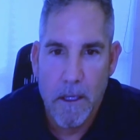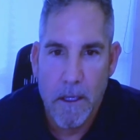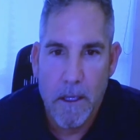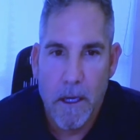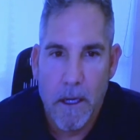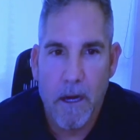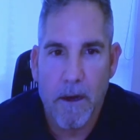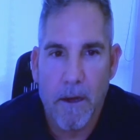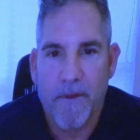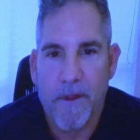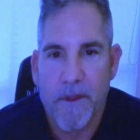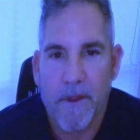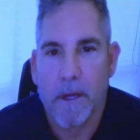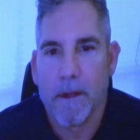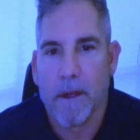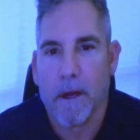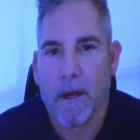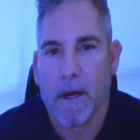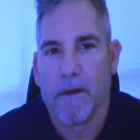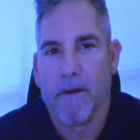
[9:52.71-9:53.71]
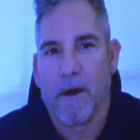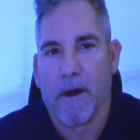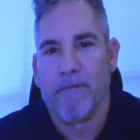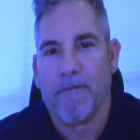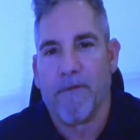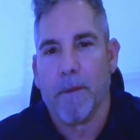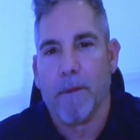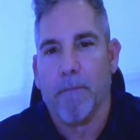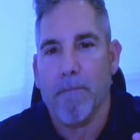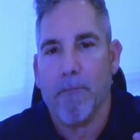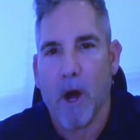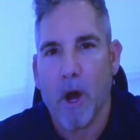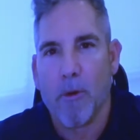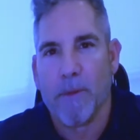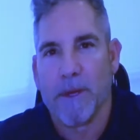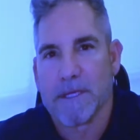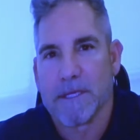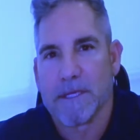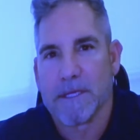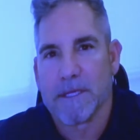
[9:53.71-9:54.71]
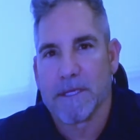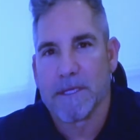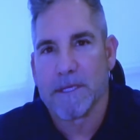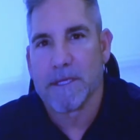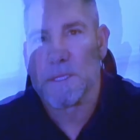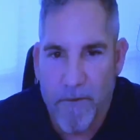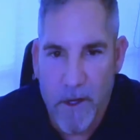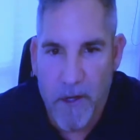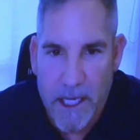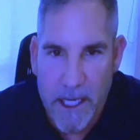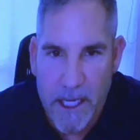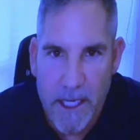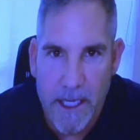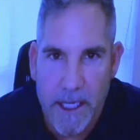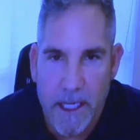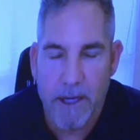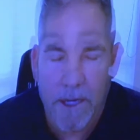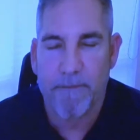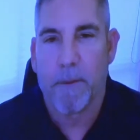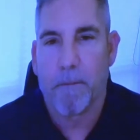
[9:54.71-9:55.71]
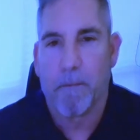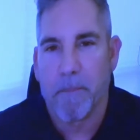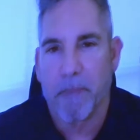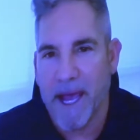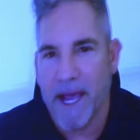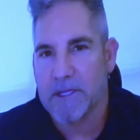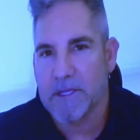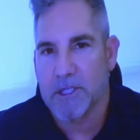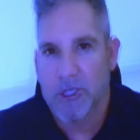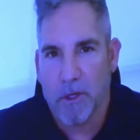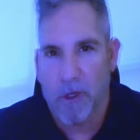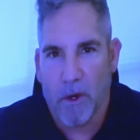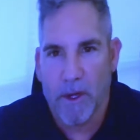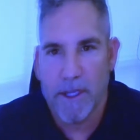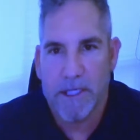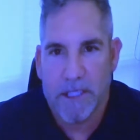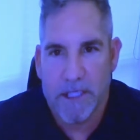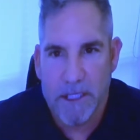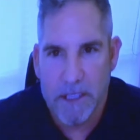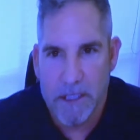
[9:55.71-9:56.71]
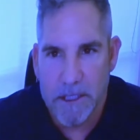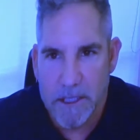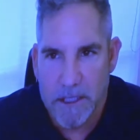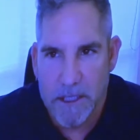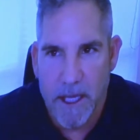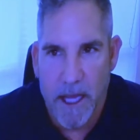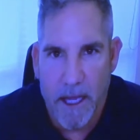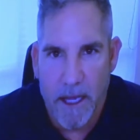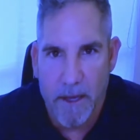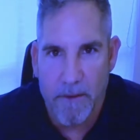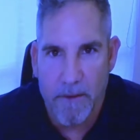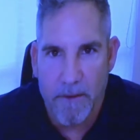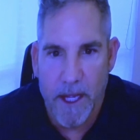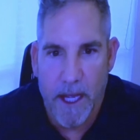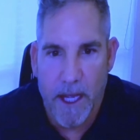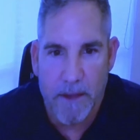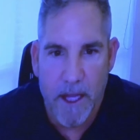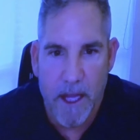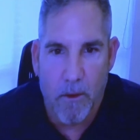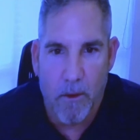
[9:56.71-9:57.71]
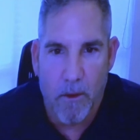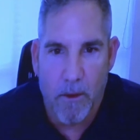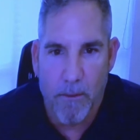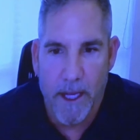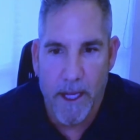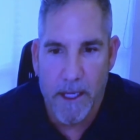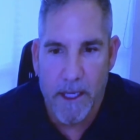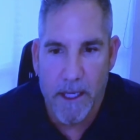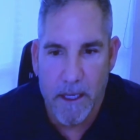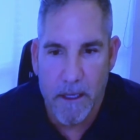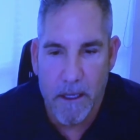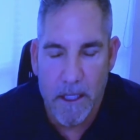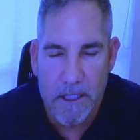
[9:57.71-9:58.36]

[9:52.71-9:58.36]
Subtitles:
of the moments they're forgetting, of the bad choices that they were making.